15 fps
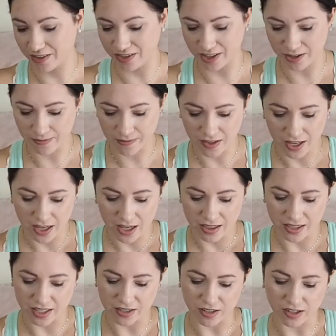there.
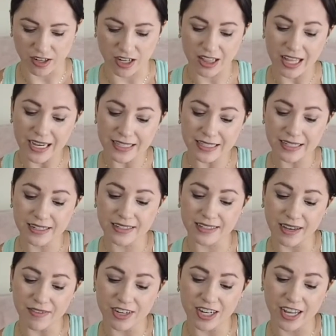These are classic
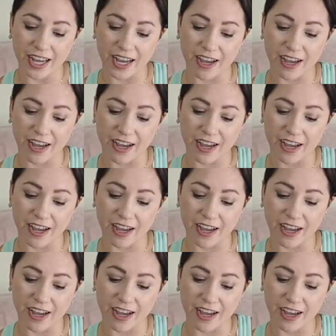7.5